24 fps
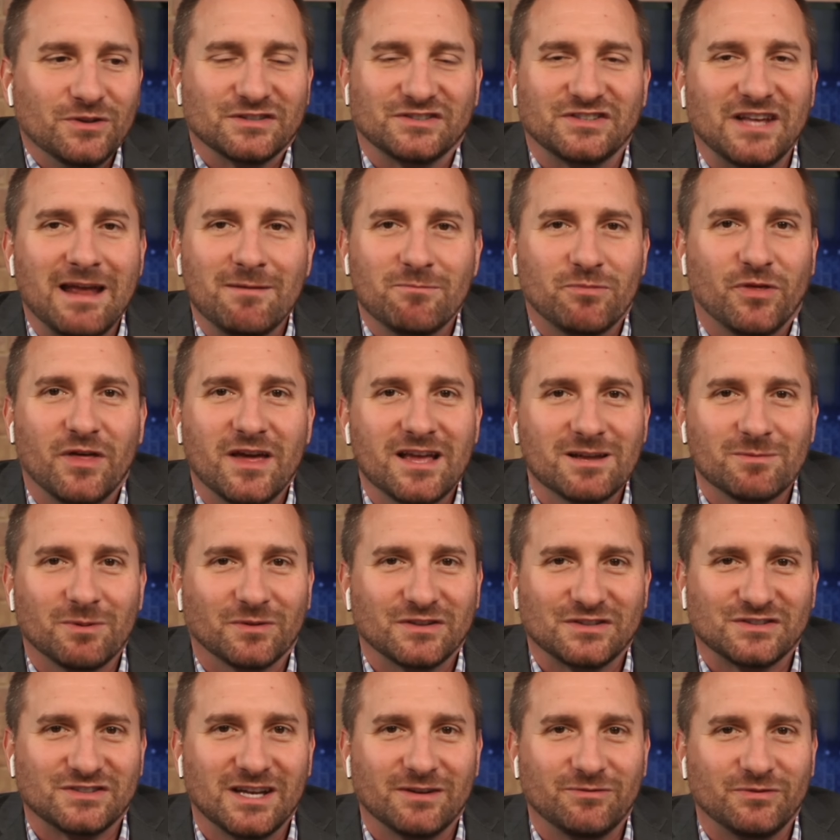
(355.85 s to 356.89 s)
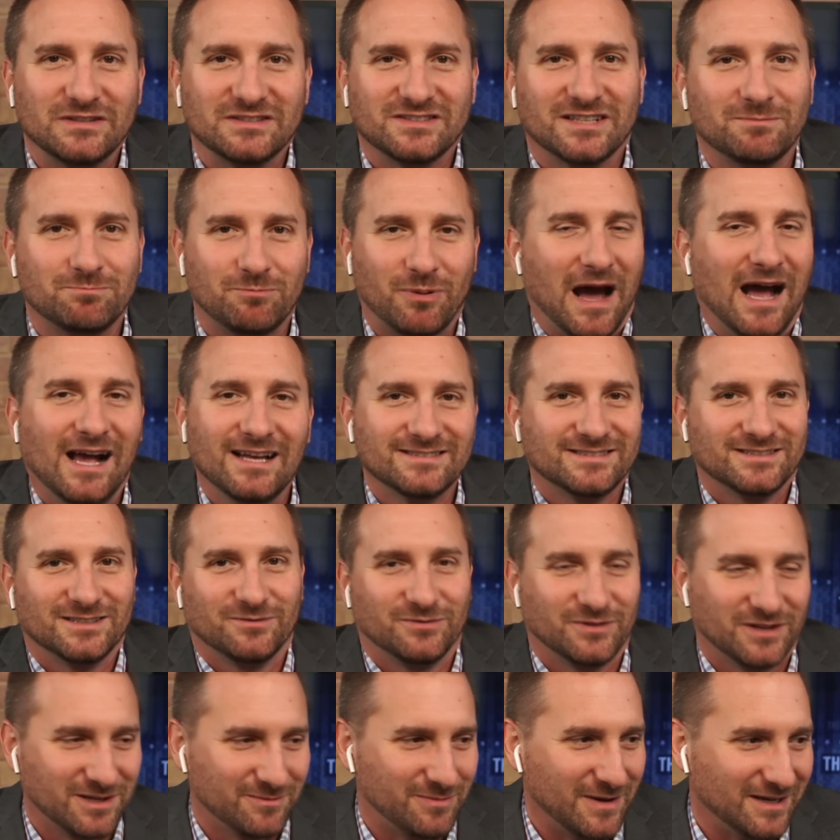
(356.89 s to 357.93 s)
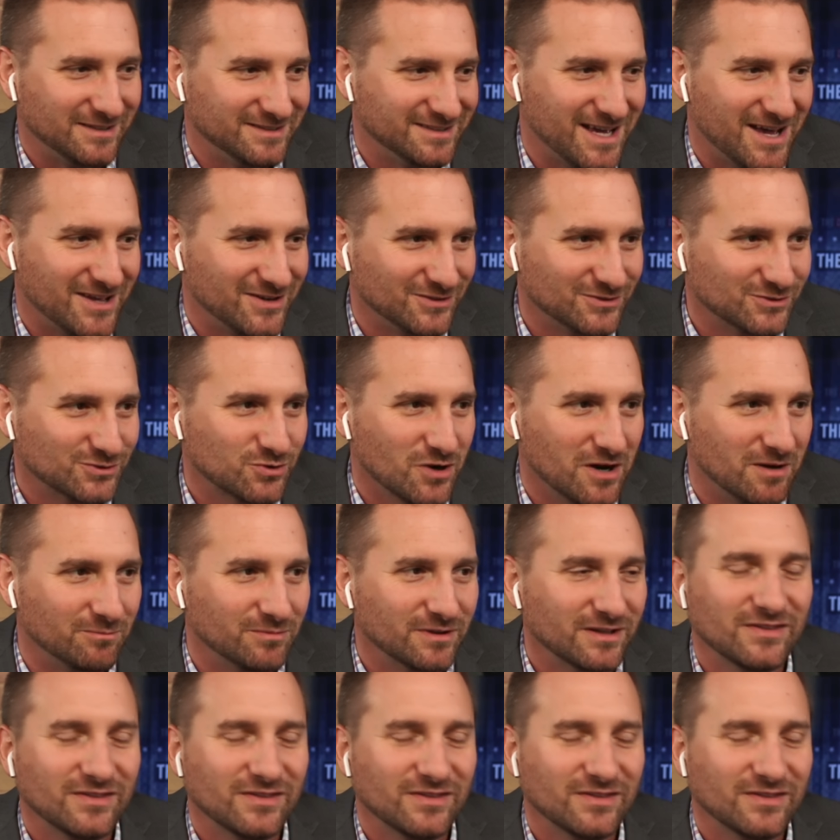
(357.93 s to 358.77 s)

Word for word: the same thing about the stuff he'd said positively about Donald Trump.